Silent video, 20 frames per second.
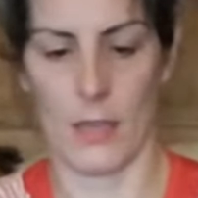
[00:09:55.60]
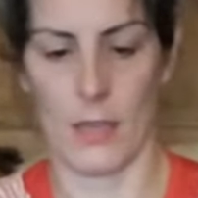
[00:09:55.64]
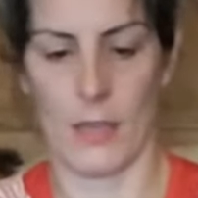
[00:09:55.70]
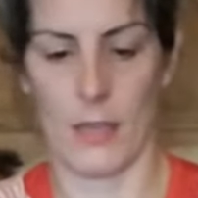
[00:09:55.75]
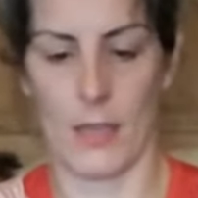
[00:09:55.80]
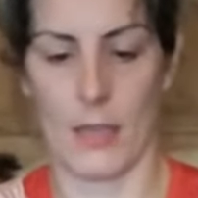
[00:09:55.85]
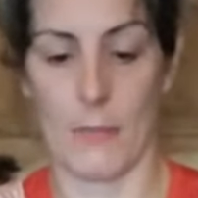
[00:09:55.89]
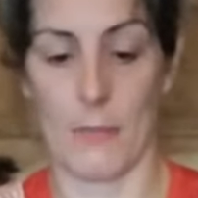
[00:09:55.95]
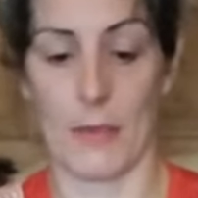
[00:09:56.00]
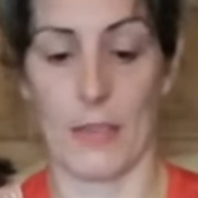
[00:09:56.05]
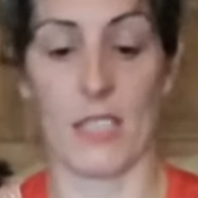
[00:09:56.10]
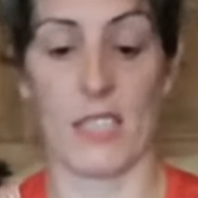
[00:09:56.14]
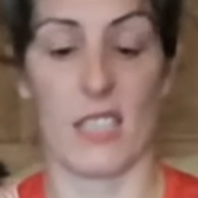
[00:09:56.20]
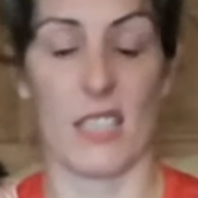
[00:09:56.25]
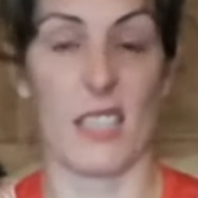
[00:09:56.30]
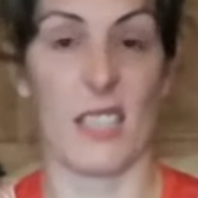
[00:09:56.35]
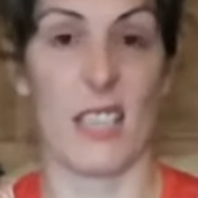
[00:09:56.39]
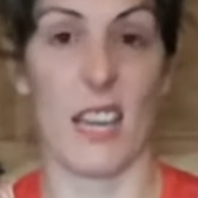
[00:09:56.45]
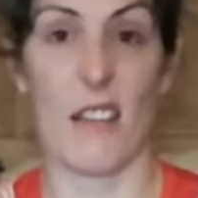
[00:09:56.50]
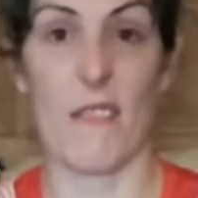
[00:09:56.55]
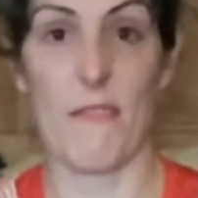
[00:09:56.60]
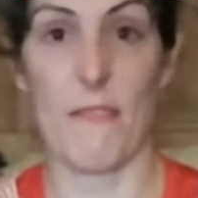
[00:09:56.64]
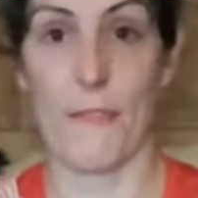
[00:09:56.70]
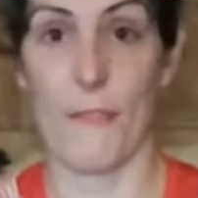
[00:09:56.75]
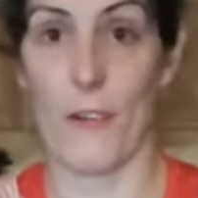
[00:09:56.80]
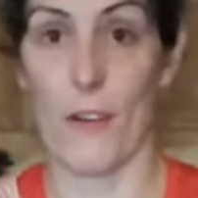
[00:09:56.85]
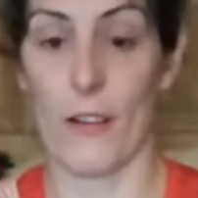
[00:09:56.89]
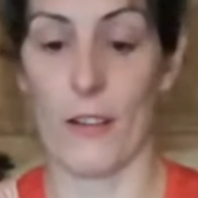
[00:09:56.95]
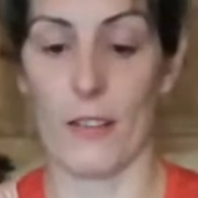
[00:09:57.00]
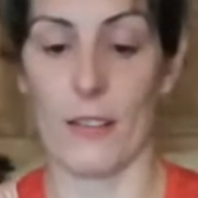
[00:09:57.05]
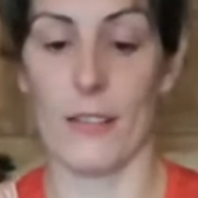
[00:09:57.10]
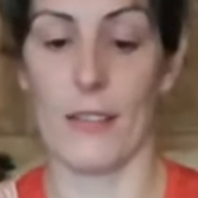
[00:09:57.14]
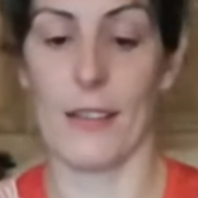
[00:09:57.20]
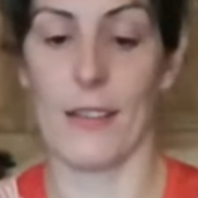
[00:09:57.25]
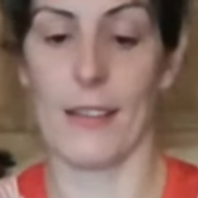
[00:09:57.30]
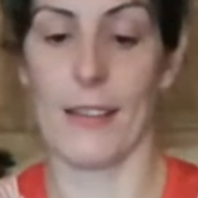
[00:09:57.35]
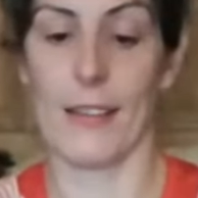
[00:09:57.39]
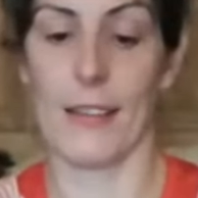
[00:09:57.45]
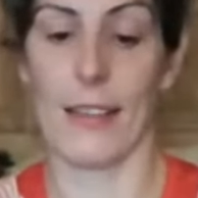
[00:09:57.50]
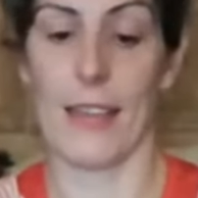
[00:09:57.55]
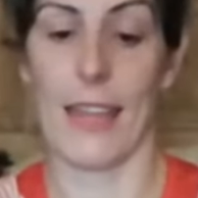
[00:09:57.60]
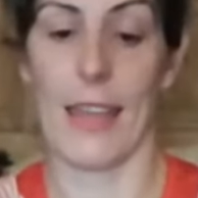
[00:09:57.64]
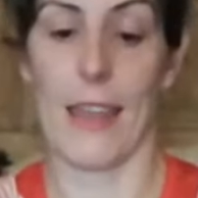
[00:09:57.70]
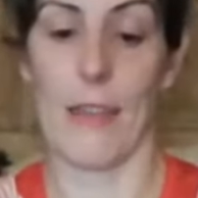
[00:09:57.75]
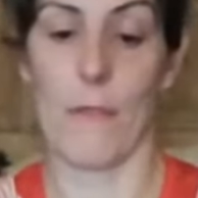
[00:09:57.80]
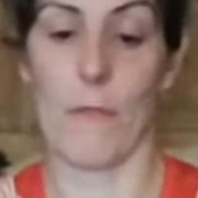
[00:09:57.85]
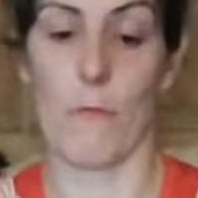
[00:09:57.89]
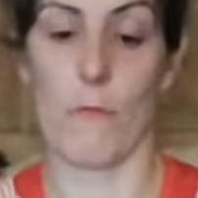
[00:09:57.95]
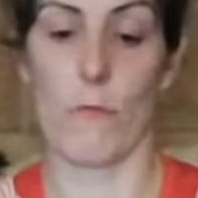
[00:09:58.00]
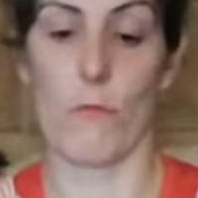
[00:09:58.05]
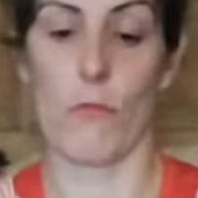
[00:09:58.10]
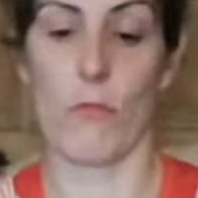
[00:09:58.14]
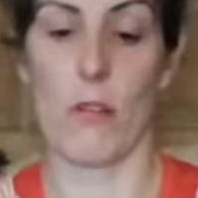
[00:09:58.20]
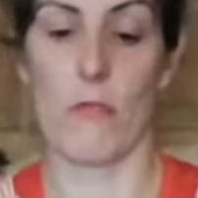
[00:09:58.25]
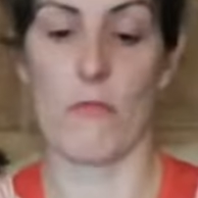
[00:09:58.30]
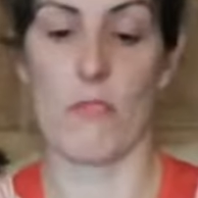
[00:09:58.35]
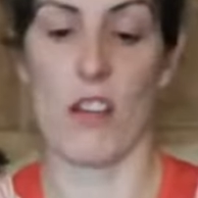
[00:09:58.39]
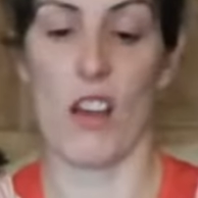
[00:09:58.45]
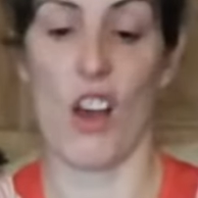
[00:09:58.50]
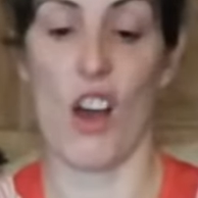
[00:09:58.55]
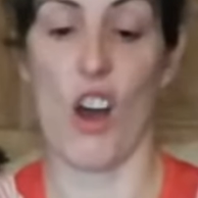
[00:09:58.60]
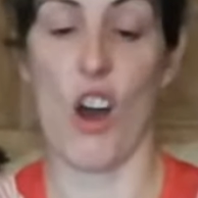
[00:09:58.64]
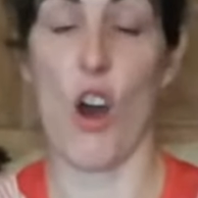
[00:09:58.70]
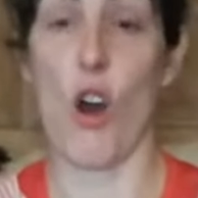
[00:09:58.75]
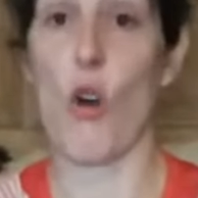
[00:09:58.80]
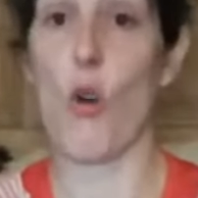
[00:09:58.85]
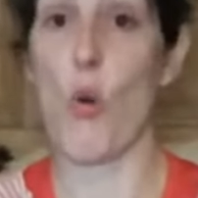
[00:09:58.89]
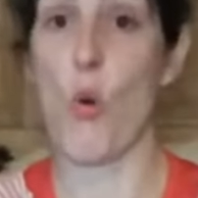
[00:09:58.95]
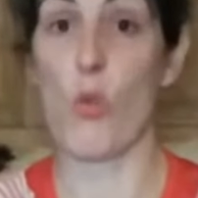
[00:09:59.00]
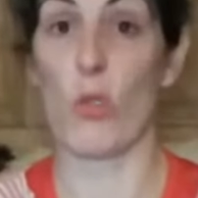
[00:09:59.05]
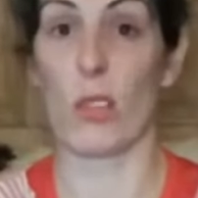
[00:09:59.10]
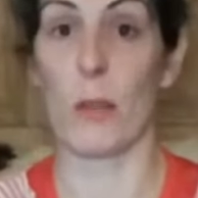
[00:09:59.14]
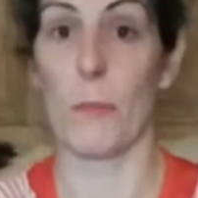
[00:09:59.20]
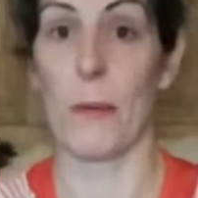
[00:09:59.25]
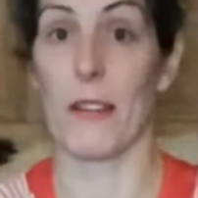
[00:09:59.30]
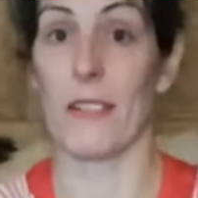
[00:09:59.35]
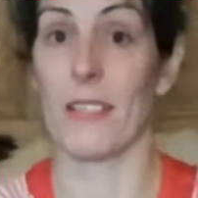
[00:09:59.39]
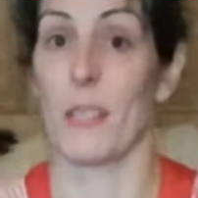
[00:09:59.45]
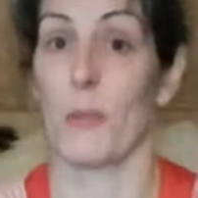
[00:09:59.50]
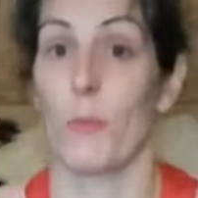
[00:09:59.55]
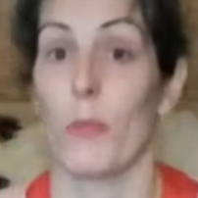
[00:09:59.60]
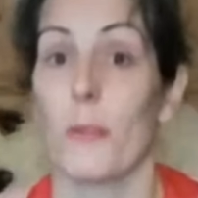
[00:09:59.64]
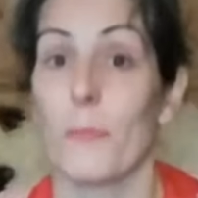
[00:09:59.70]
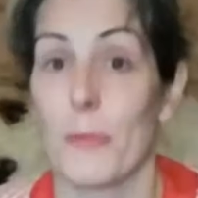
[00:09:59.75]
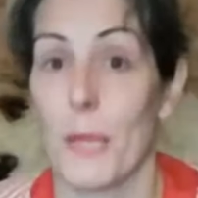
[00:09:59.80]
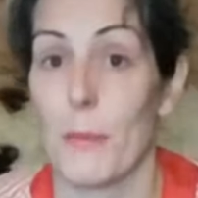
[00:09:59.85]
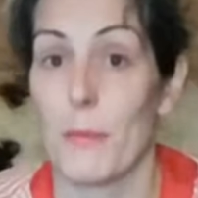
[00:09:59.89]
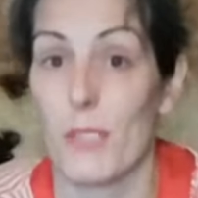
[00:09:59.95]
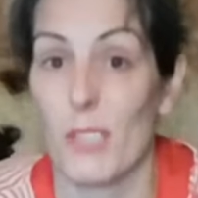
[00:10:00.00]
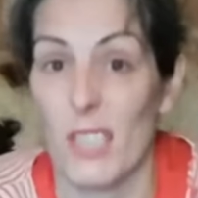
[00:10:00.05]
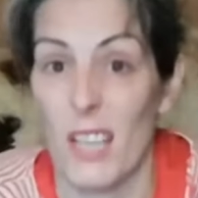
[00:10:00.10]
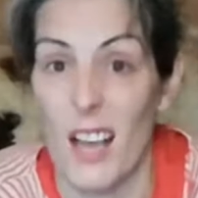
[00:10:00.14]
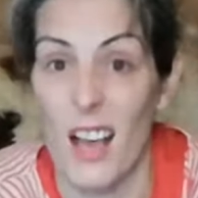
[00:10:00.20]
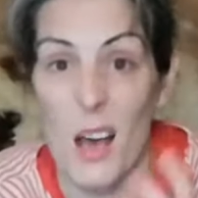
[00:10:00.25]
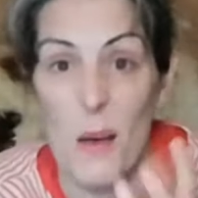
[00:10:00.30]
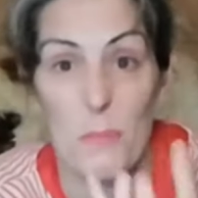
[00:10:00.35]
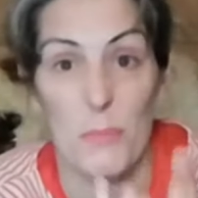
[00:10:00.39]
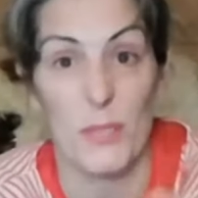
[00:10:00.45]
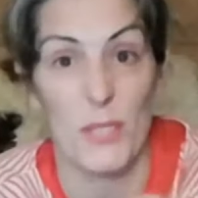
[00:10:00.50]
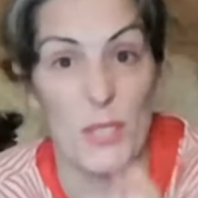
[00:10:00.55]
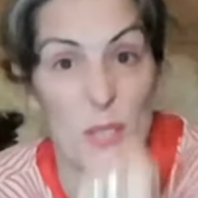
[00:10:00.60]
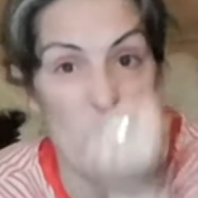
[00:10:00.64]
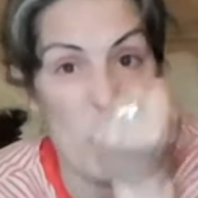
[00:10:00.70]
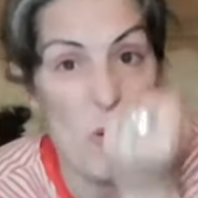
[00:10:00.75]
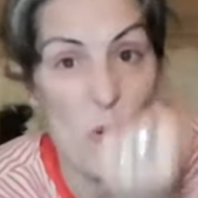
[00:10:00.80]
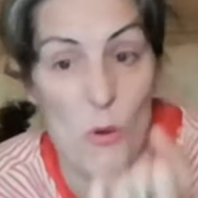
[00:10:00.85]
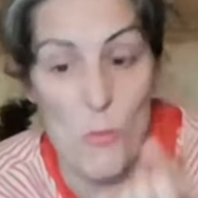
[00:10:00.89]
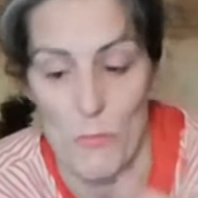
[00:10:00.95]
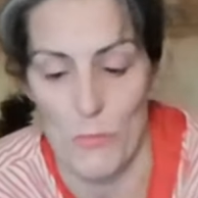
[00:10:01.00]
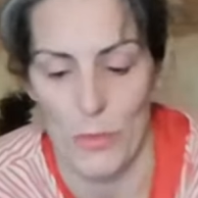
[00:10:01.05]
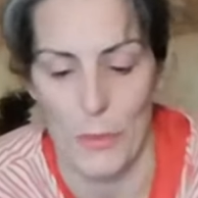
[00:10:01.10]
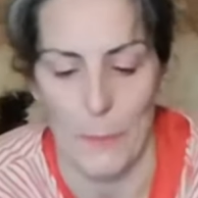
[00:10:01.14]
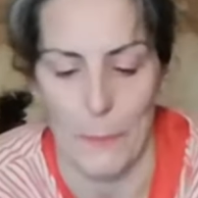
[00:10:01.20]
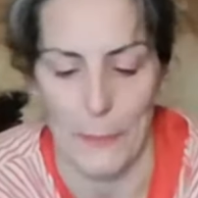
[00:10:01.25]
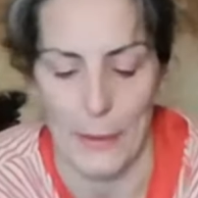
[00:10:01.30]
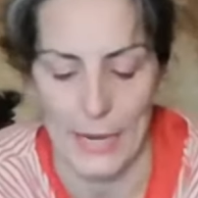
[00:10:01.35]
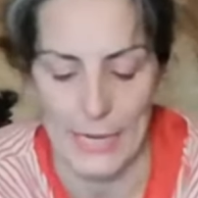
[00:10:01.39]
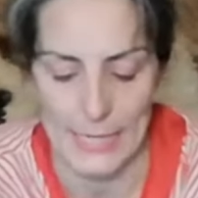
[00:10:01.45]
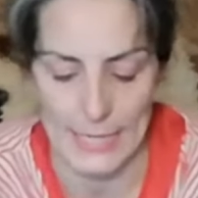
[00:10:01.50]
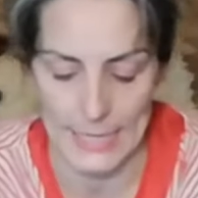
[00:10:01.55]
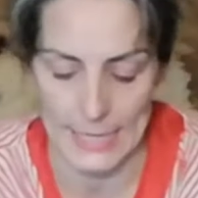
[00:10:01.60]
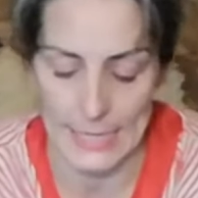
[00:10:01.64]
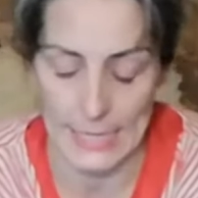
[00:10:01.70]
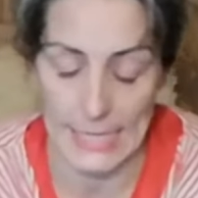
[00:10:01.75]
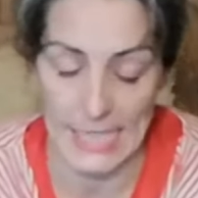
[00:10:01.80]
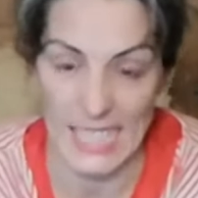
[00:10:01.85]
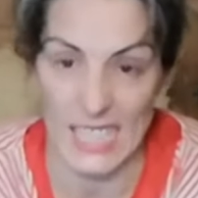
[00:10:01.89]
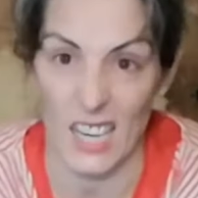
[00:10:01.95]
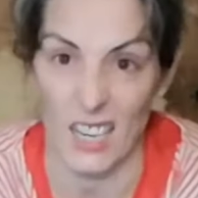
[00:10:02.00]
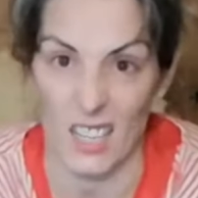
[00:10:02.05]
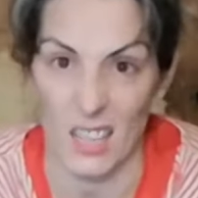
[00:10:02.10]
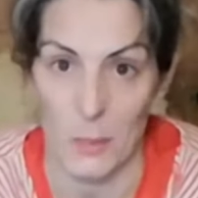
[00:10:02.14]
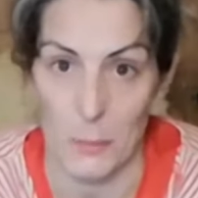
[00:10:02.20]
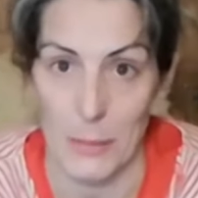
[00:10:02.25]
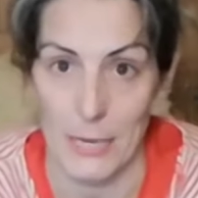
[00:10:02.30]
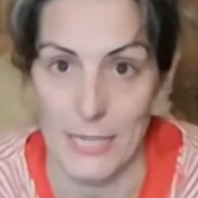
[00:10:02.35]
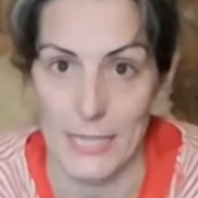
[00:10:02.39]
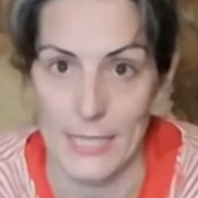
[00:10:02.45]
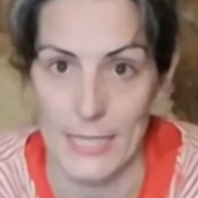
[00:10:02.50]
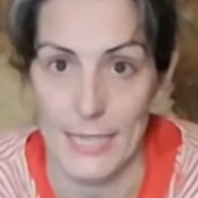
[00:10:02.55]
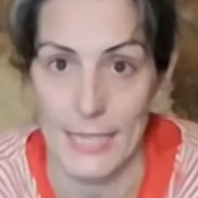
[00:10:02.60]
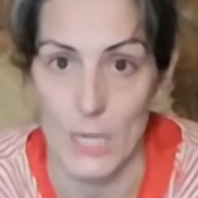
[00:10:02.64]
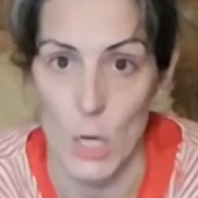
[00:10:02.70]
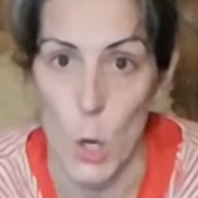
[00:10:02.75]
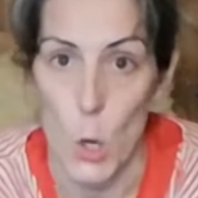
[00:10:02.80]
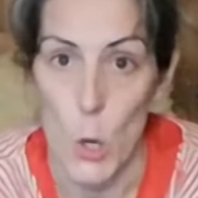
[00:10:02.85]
And because it's tin foil, it won't hold the paint. It won't be able to absorb the paint and suck the paint in